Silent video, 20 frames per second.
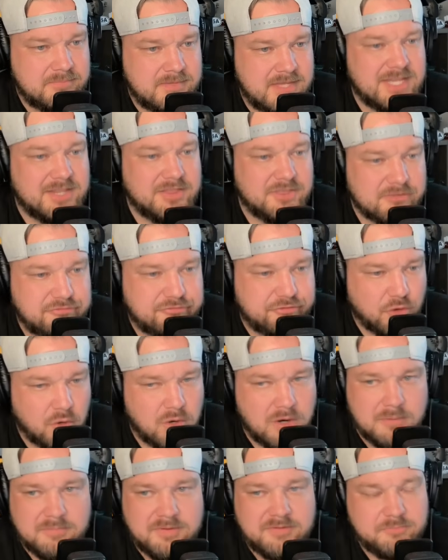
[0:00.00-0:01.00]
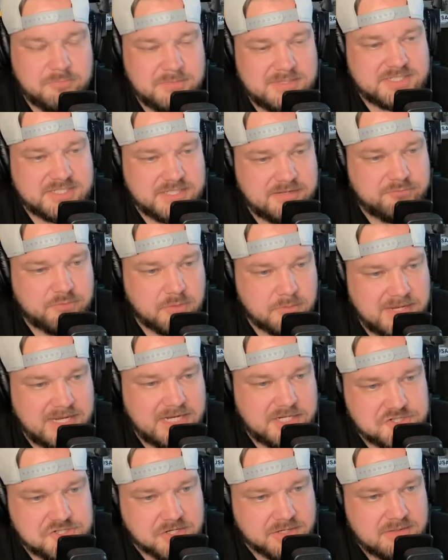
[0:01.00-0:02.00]
in the form of
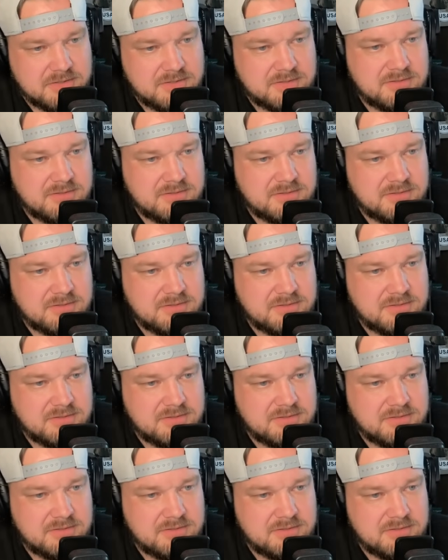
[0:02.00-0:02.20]
misinformation